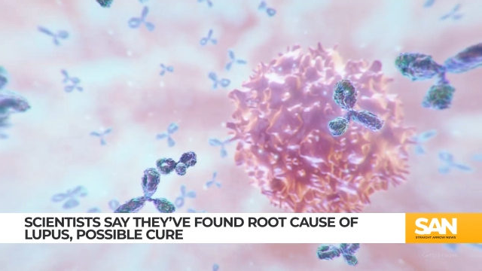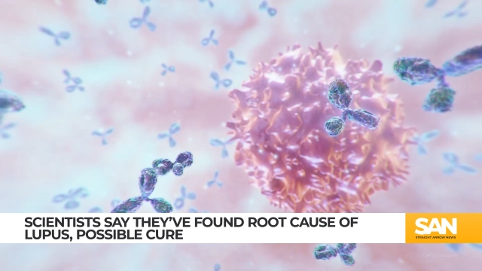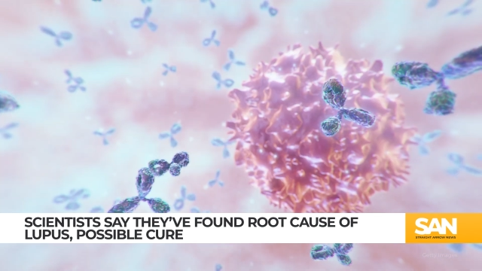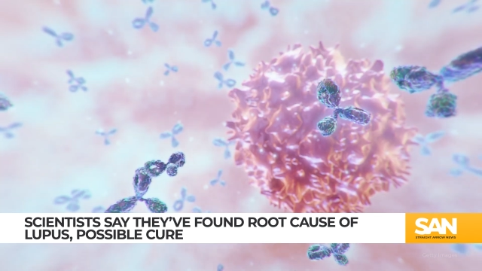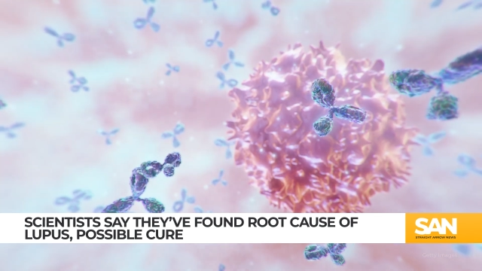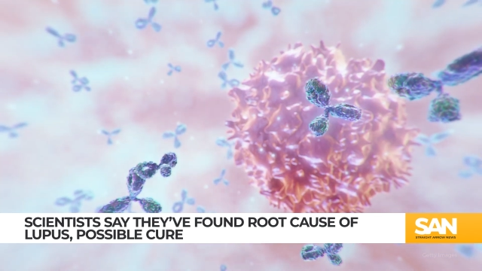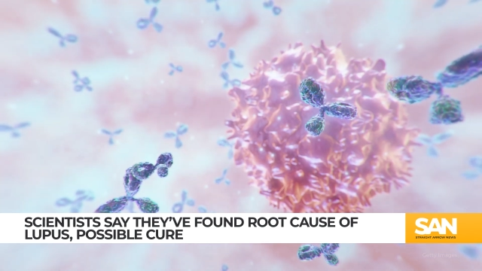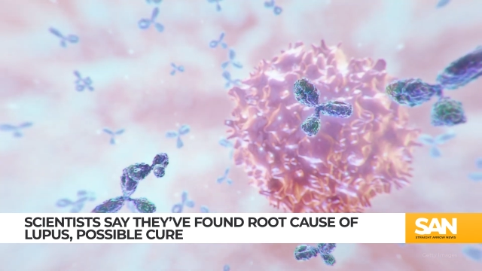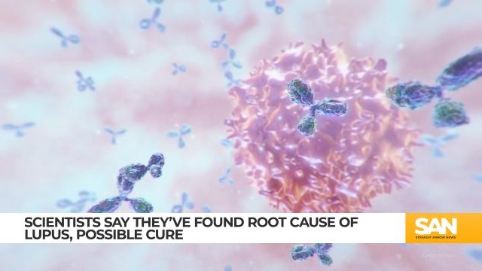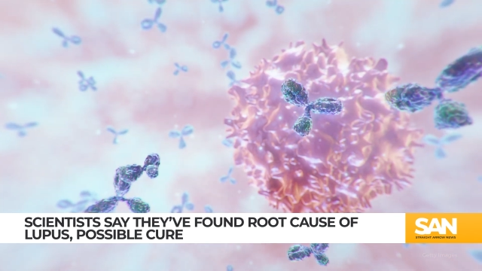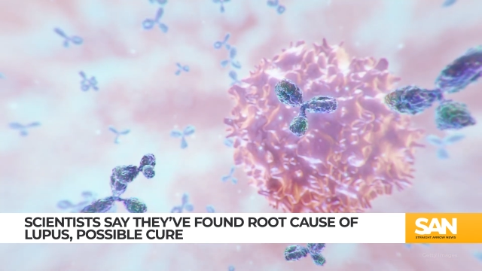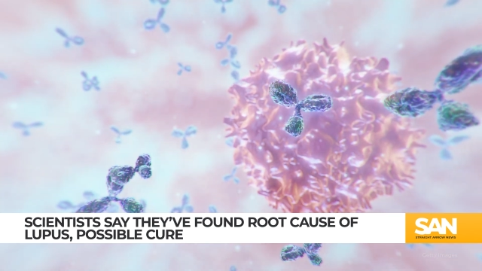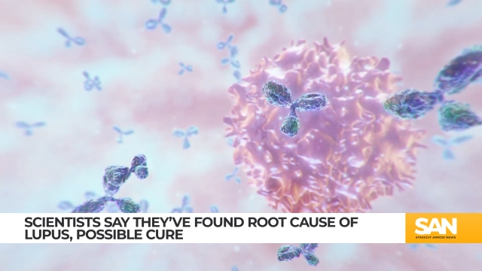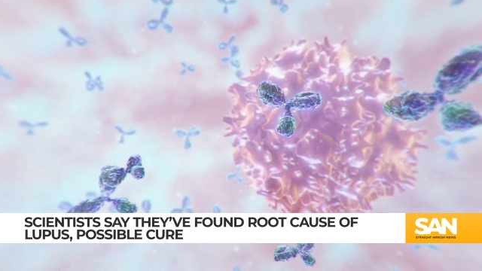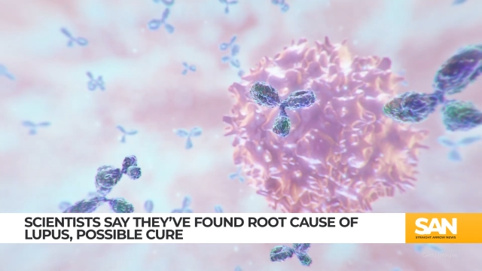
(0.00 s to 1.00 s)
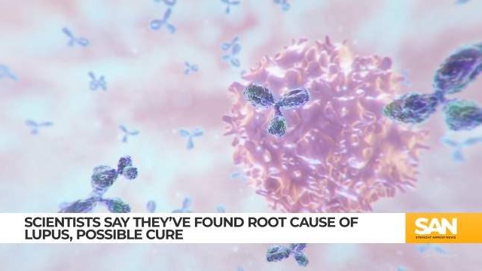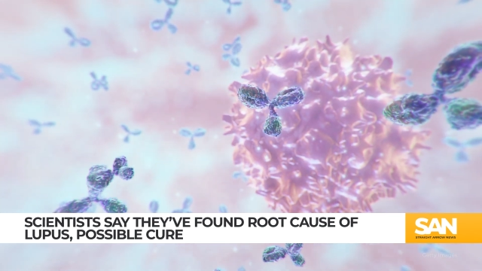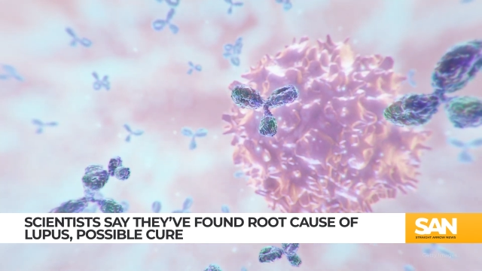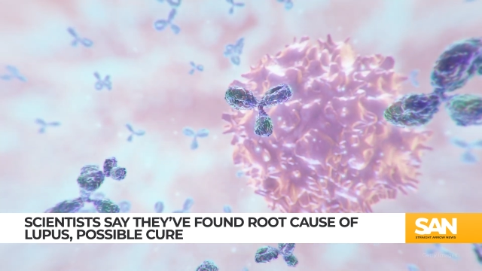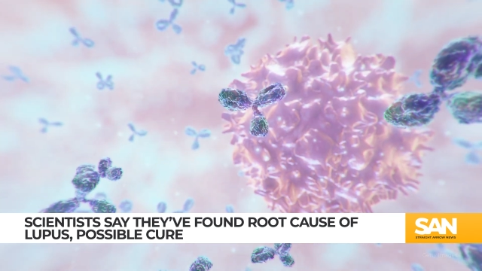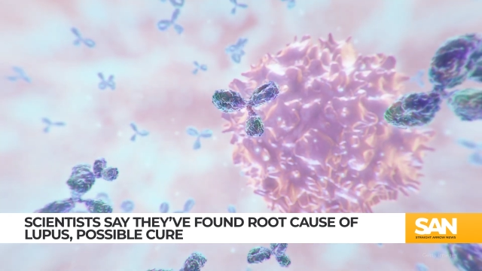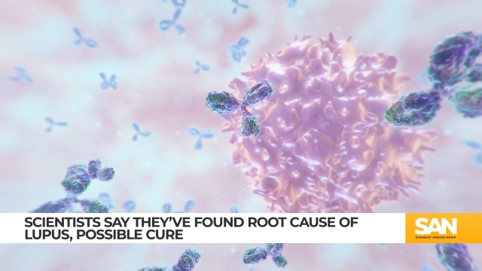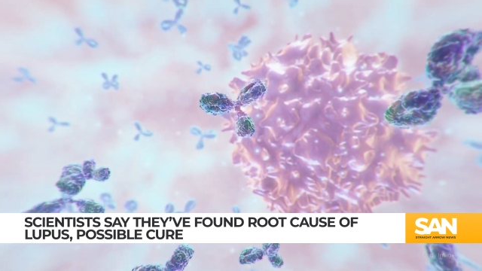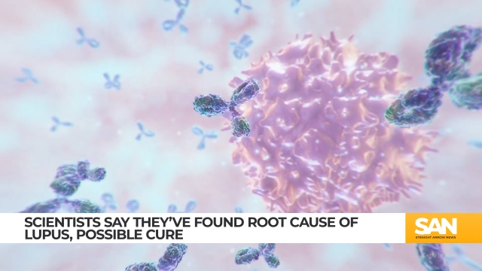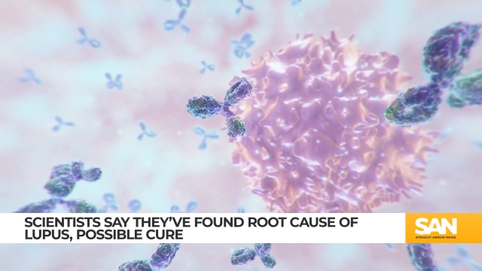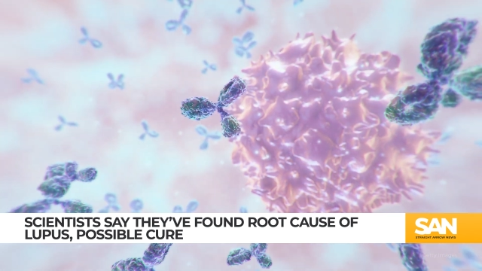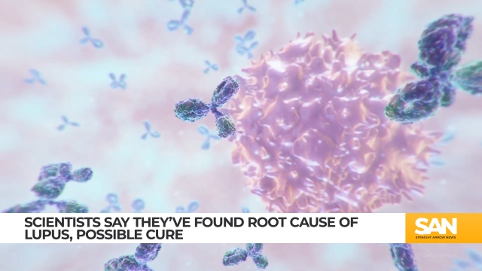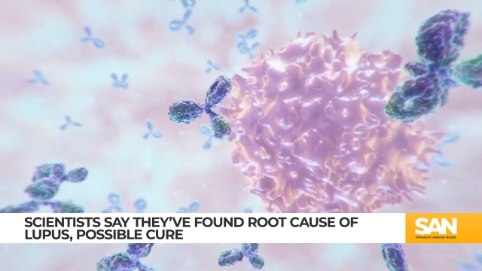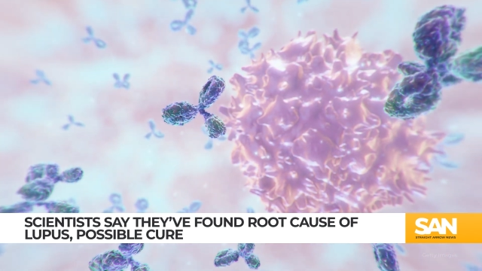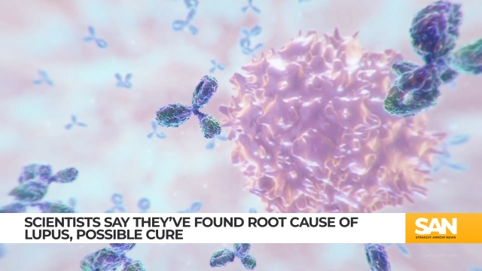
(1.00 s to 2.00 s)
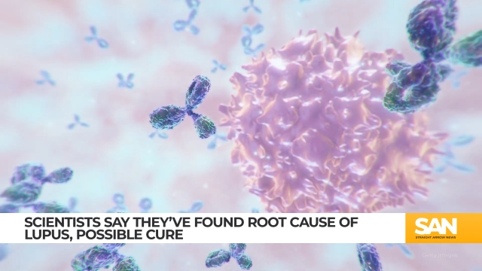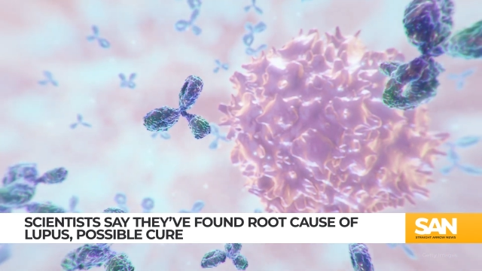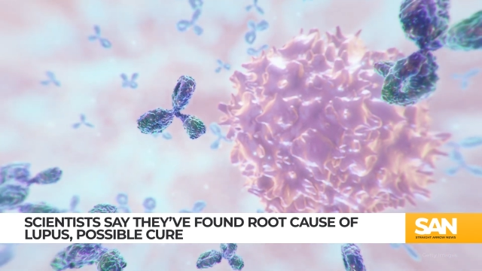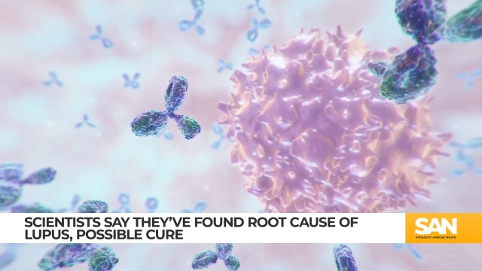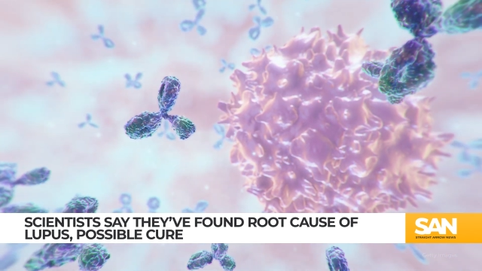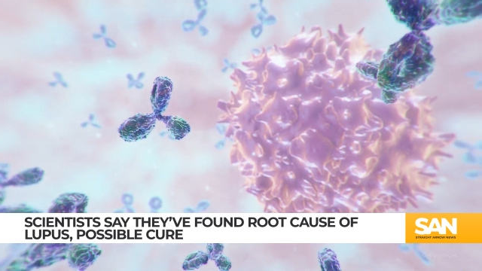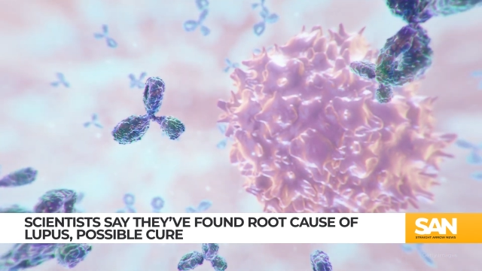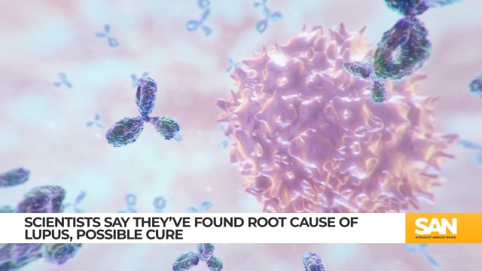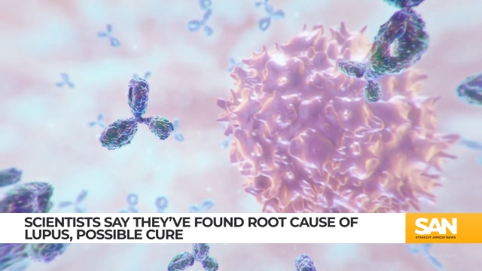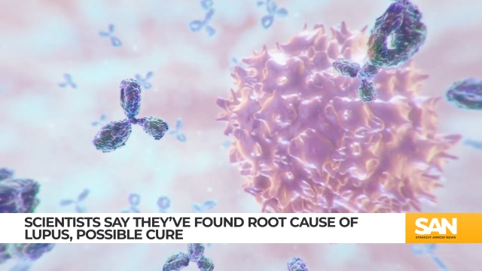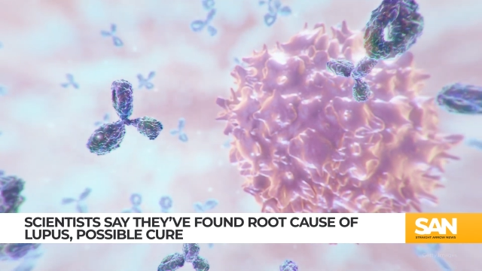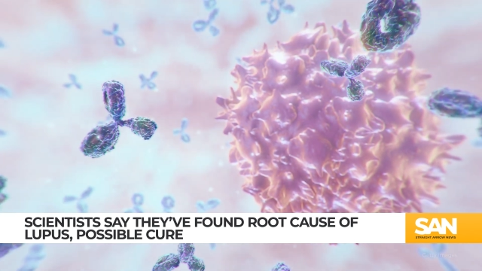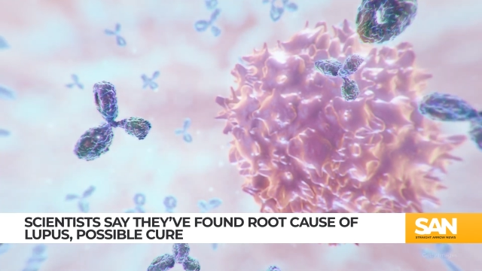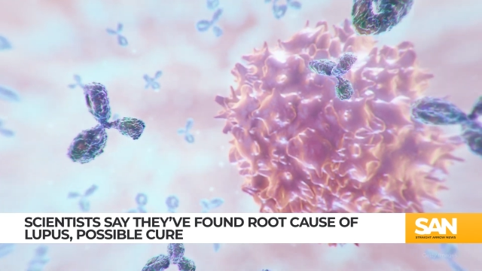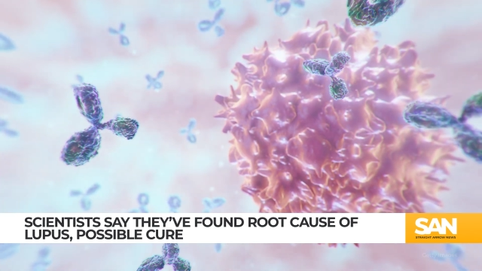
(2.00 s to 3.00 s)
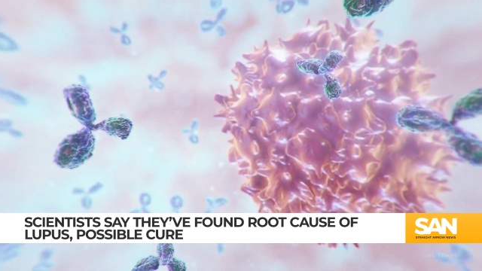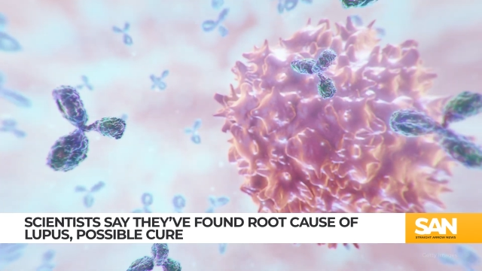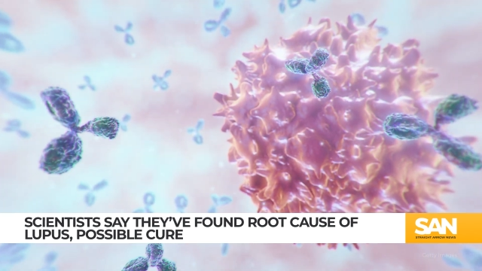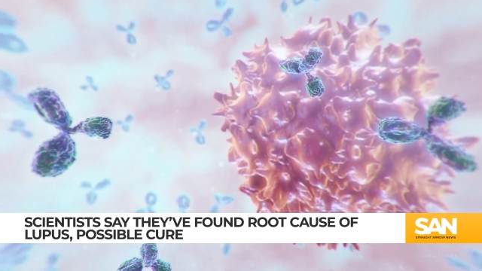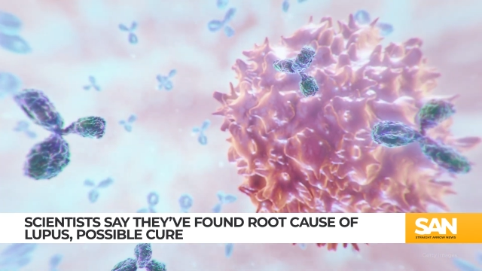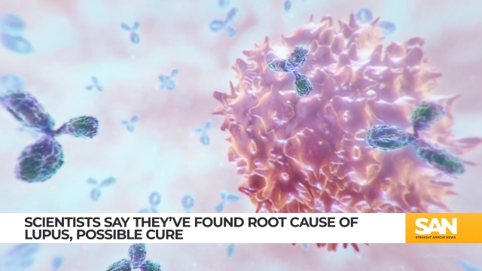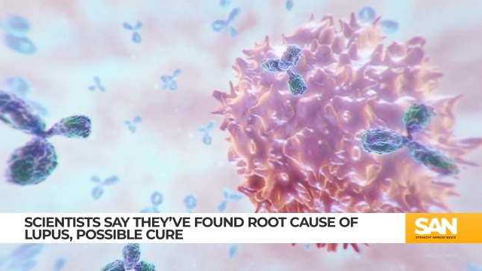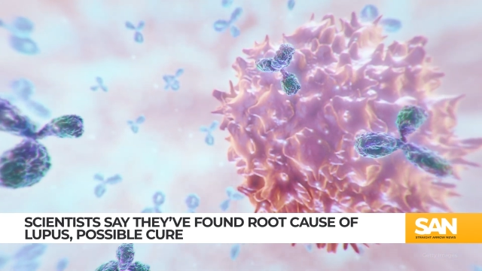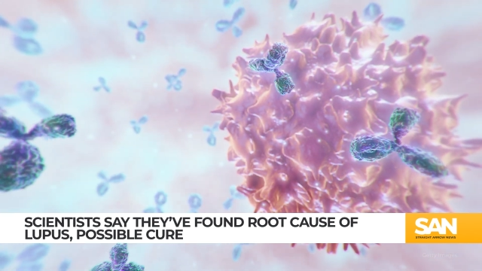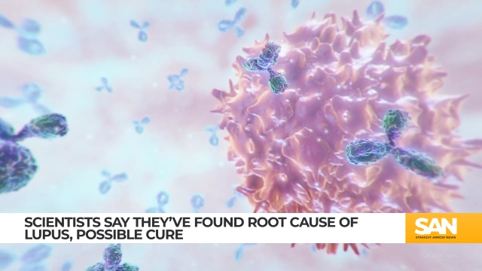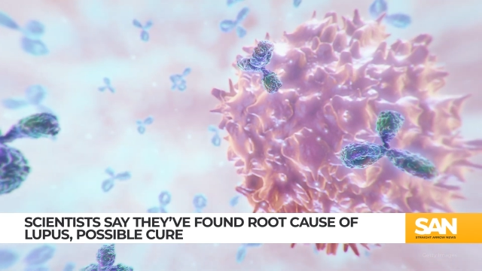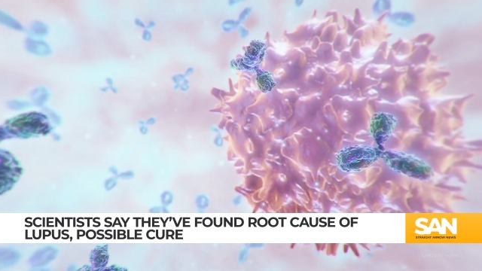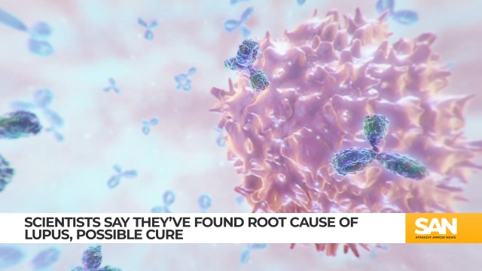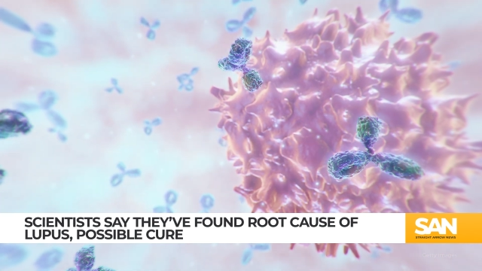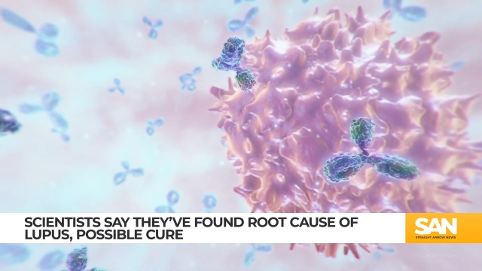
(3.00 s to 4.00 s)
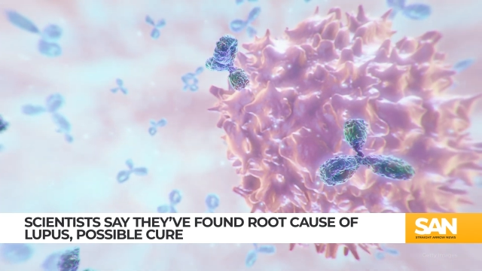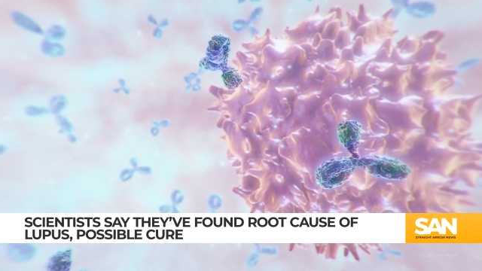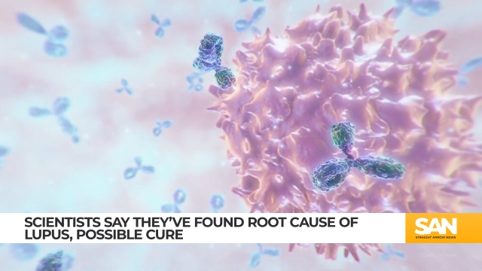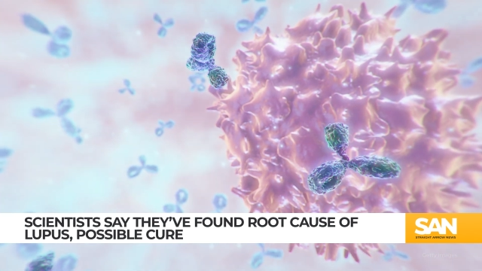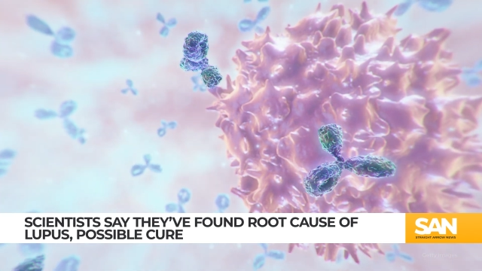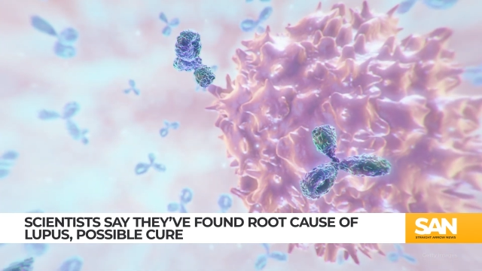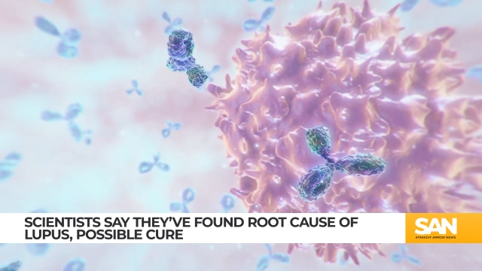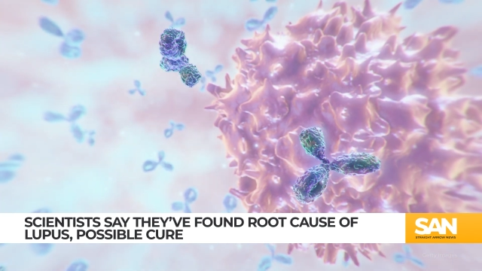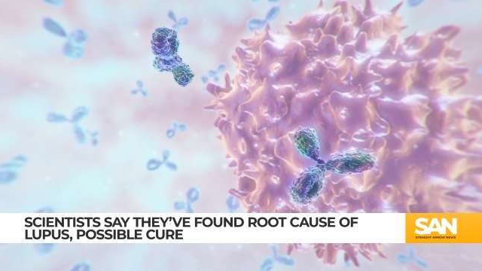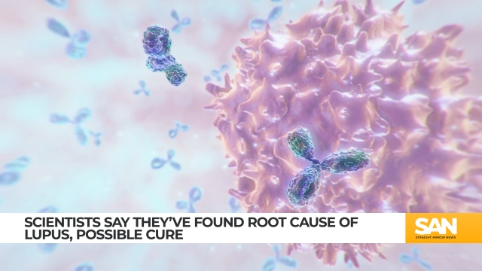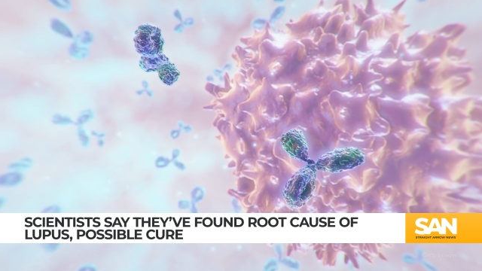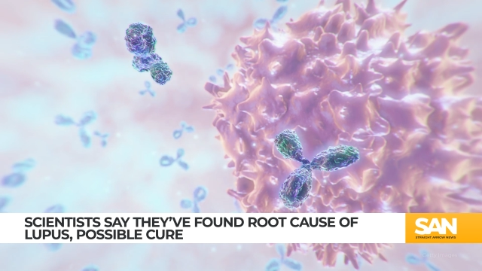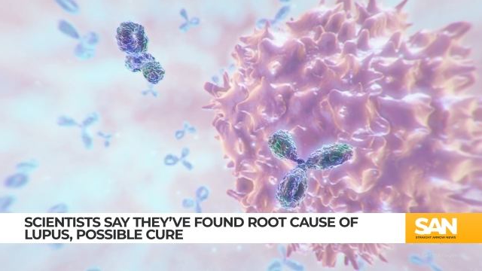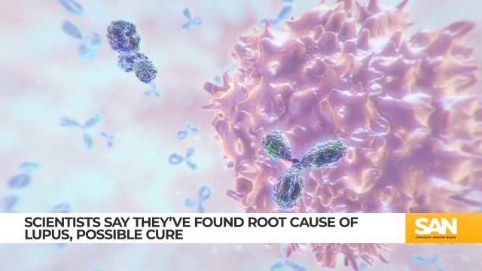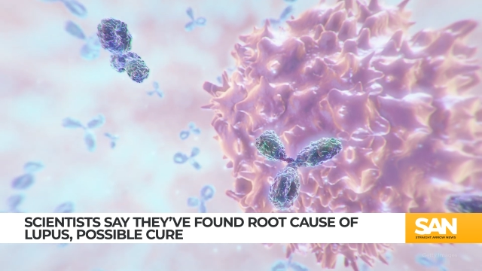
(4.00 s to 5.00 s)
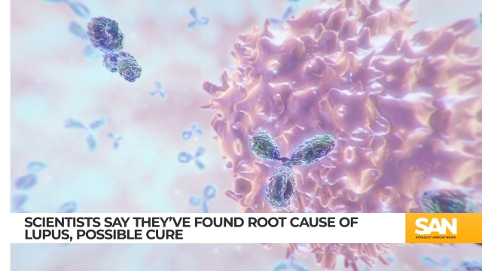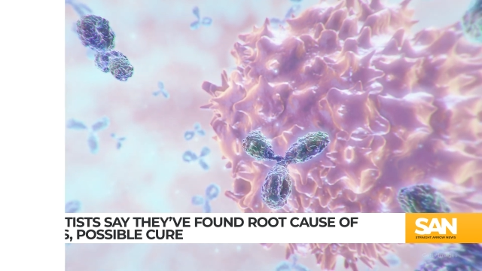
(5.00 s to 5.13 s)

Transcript: (no speaker visible)